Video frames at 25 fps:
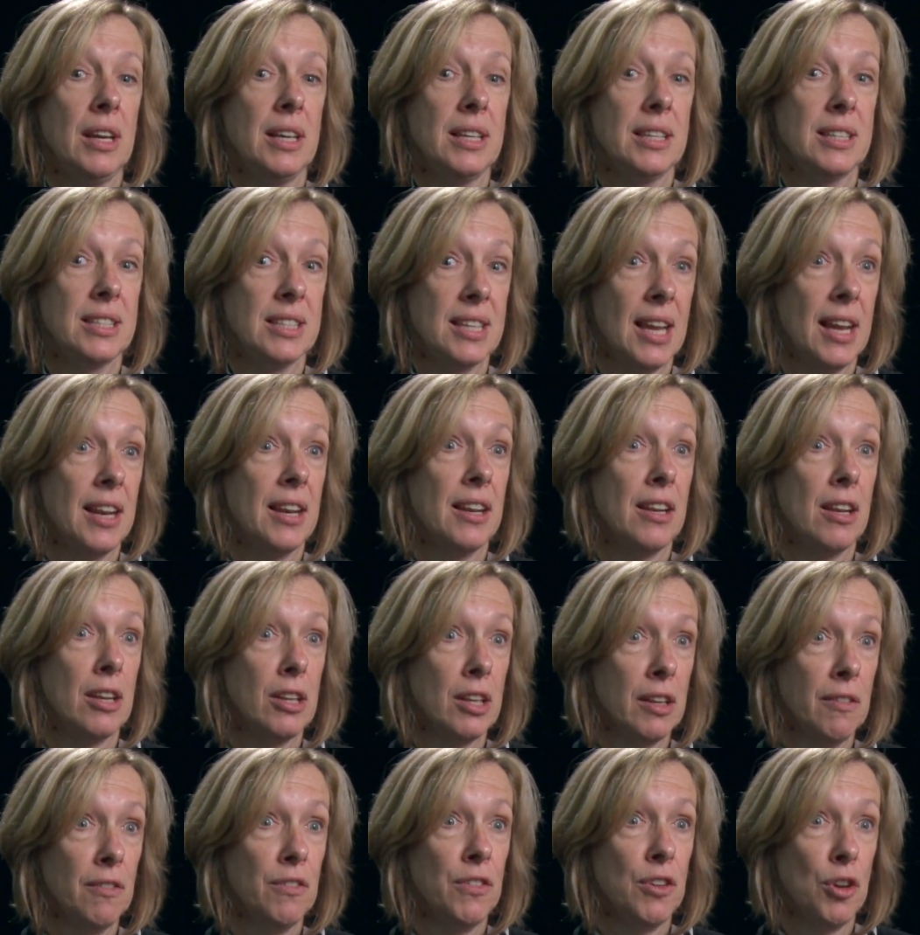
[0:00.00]
sentinel
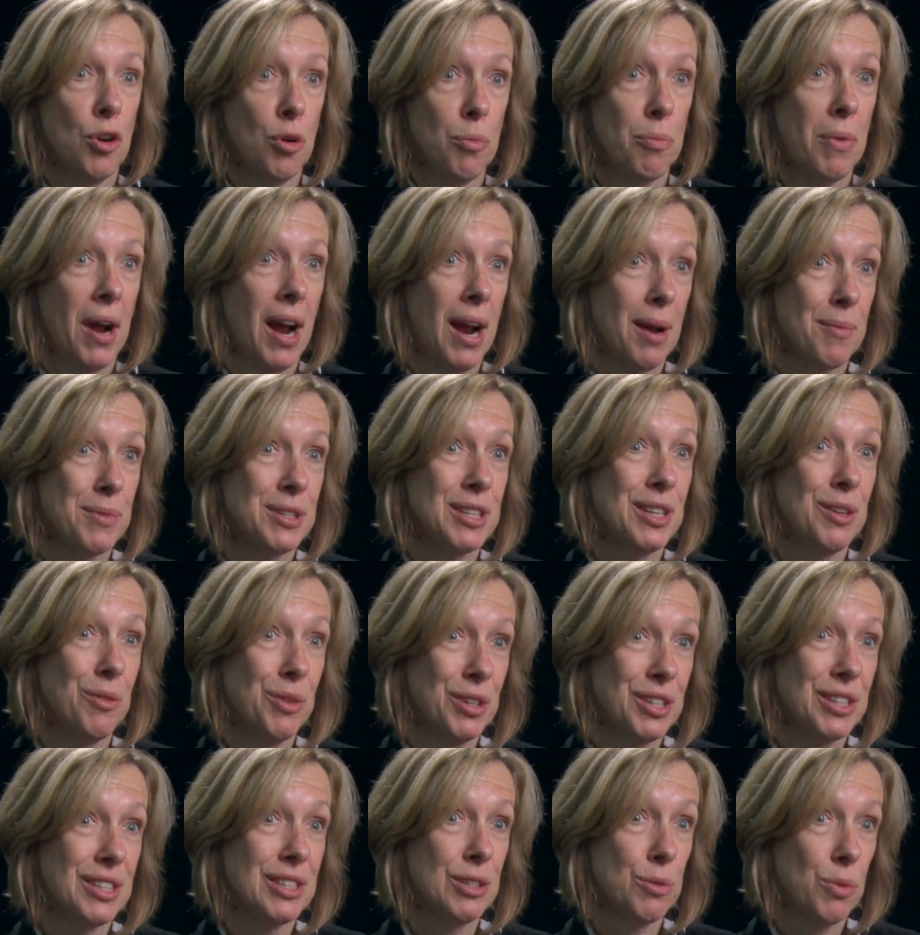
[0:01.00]
lymph node biopsy,
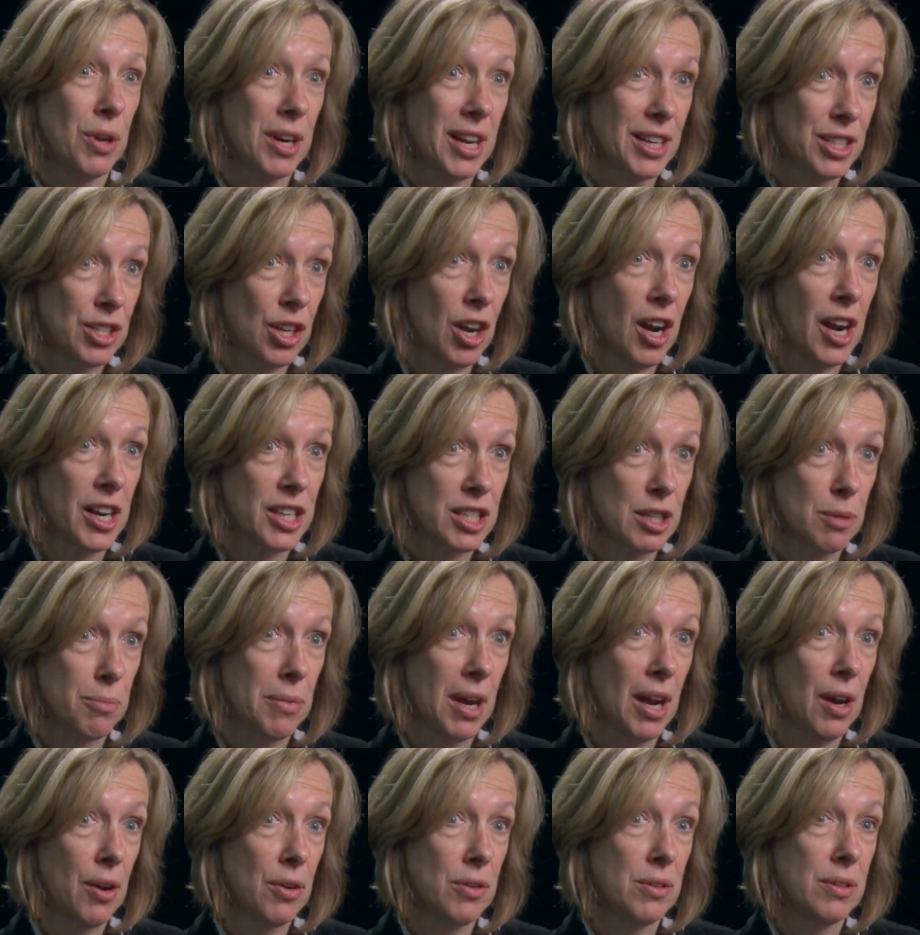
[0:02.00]
which is what I talked
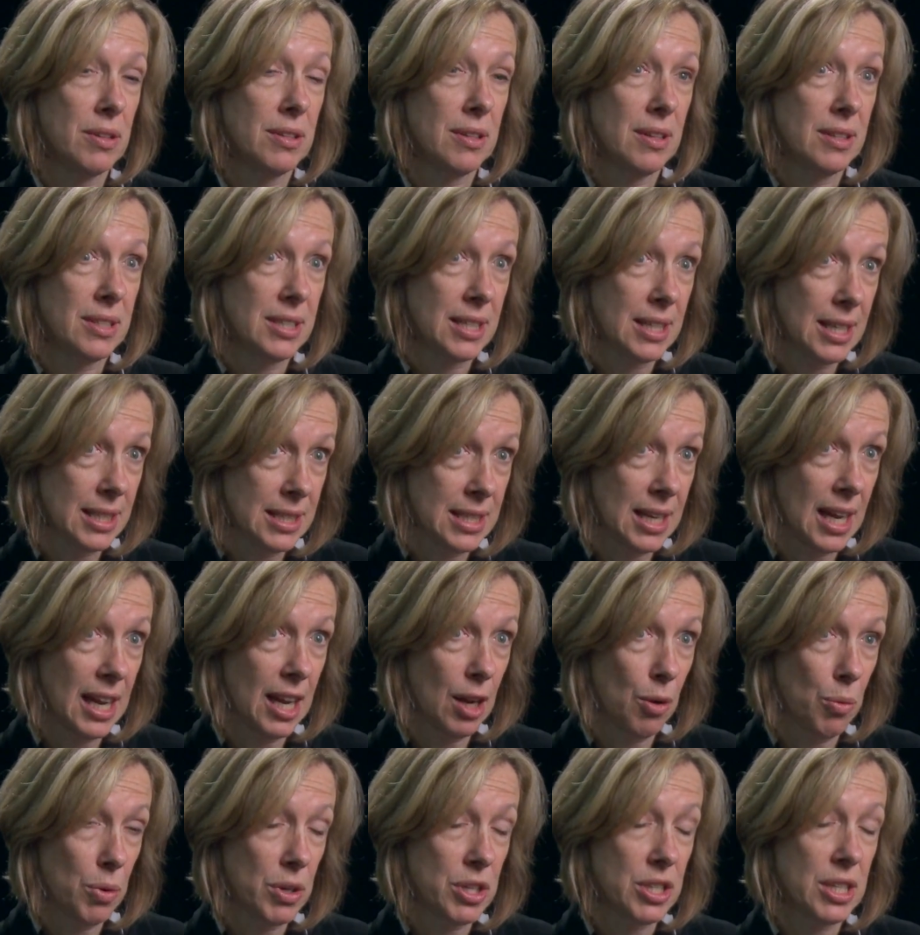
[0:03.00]
about
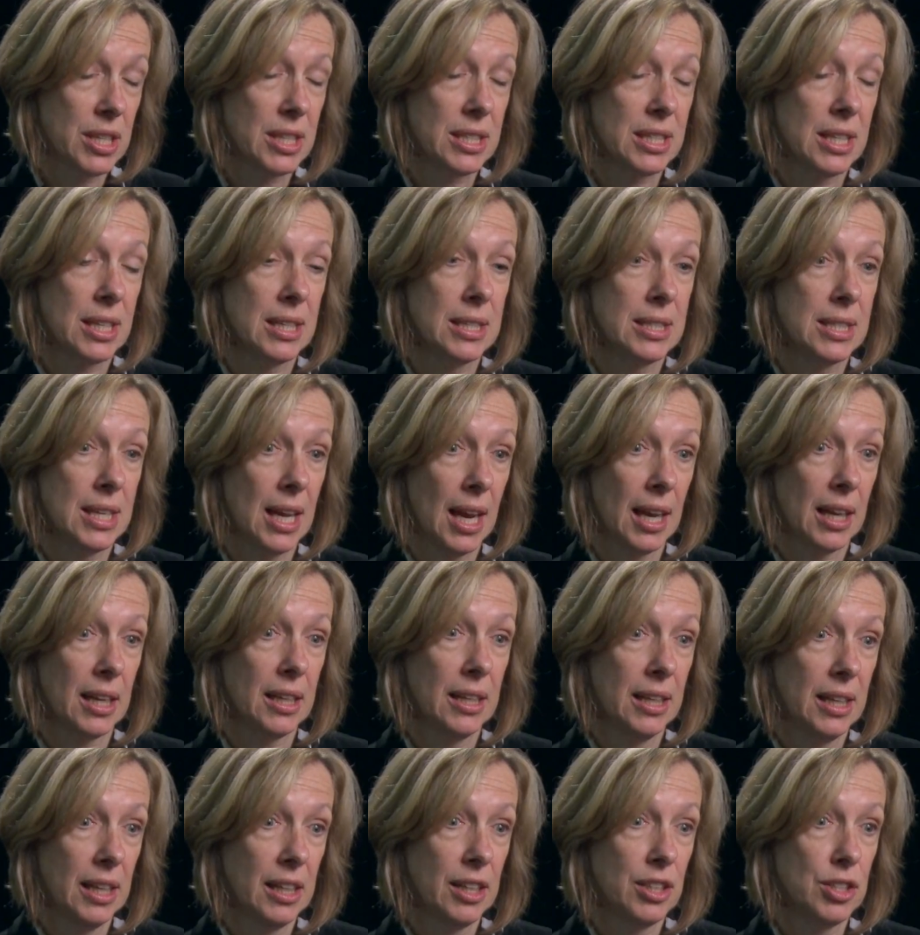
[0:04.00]
today, which is a
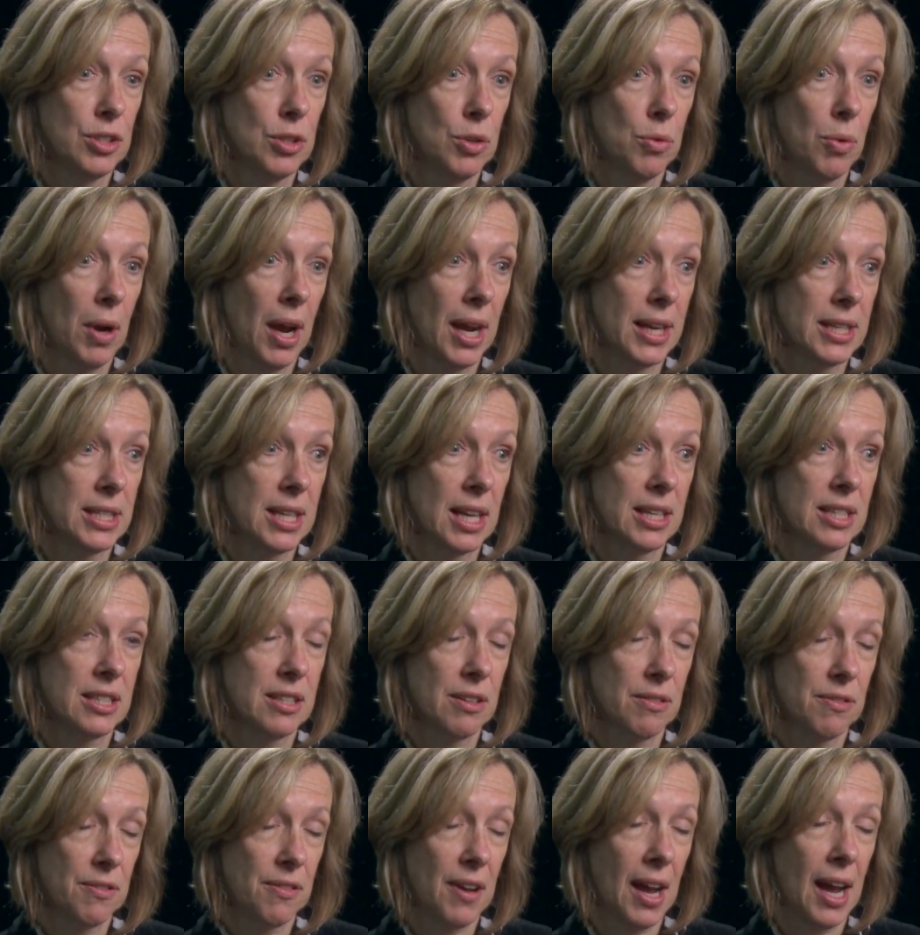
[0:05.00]
technique to
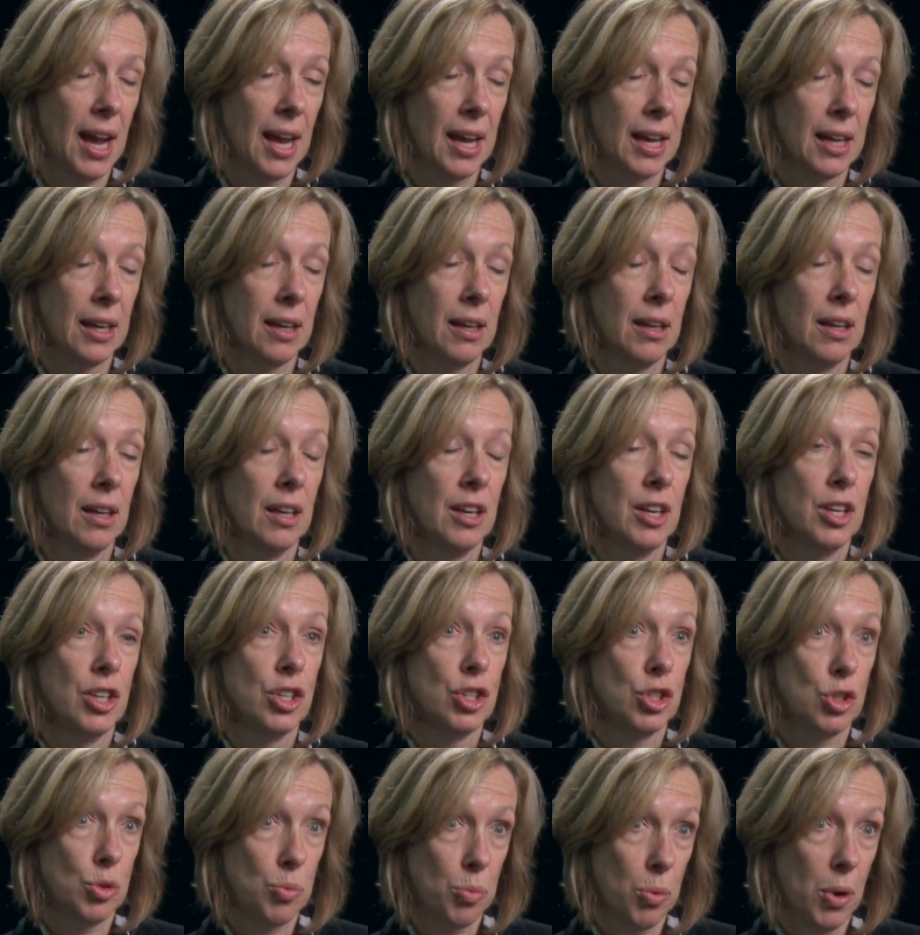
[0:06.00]
identify
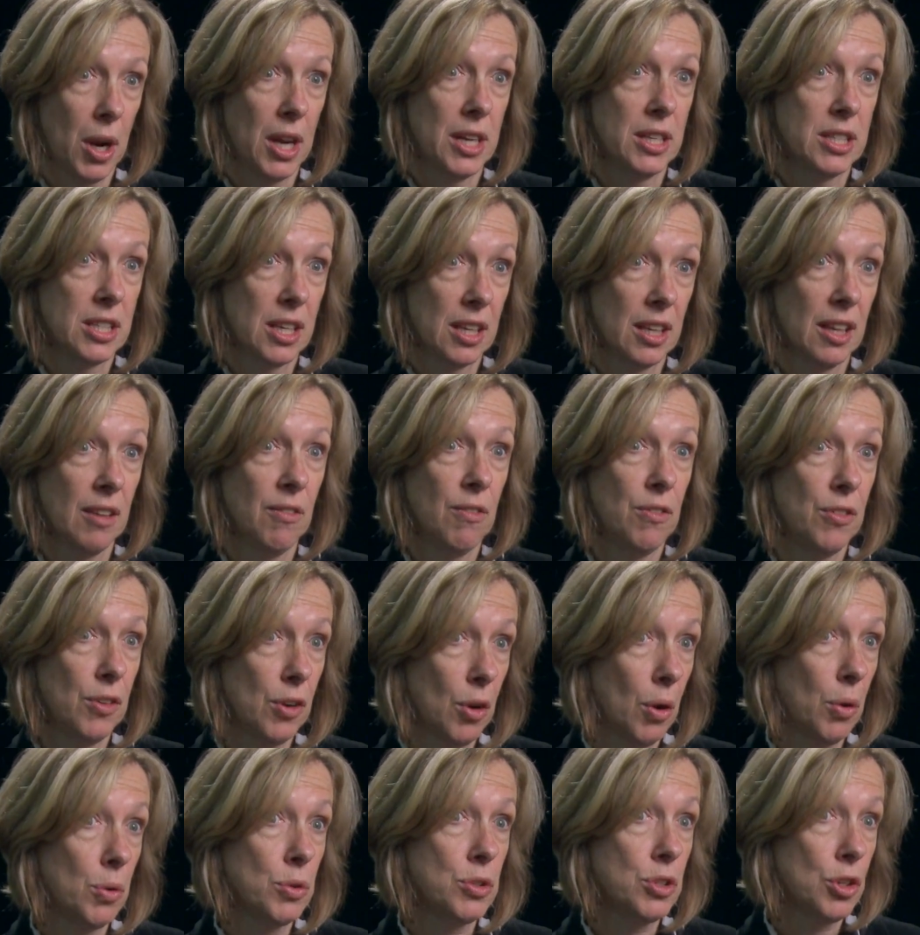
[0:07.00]
spread to lymph
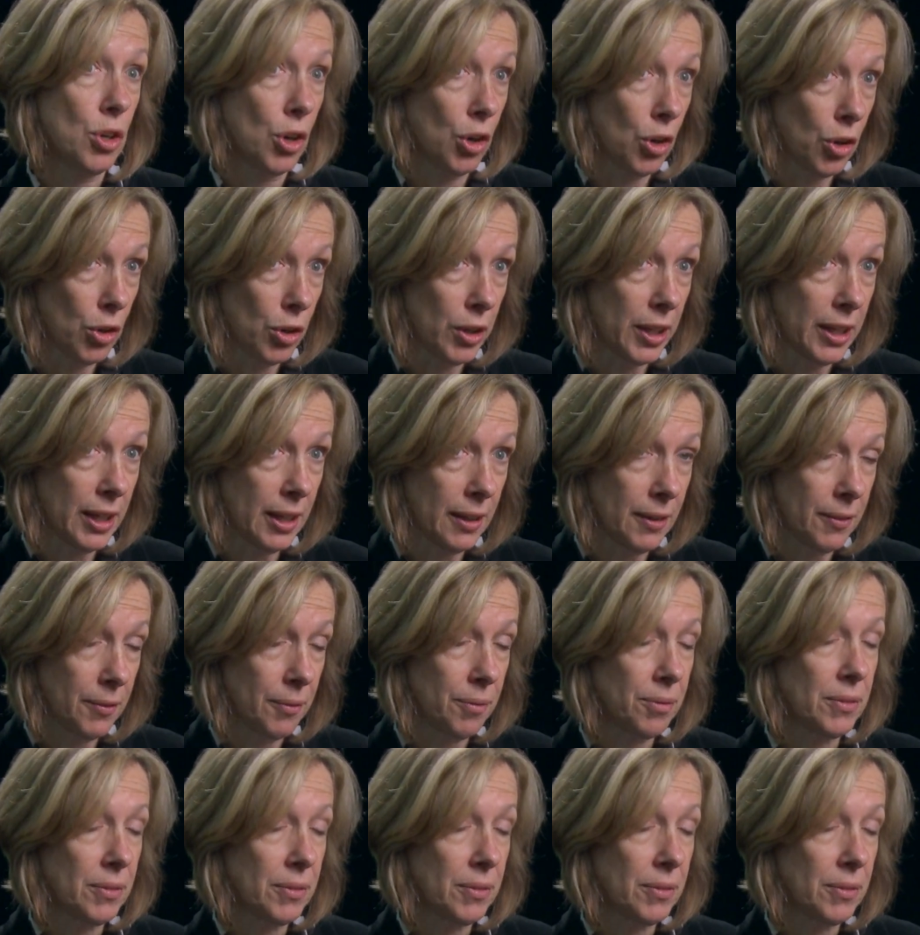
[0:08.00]
nodes early.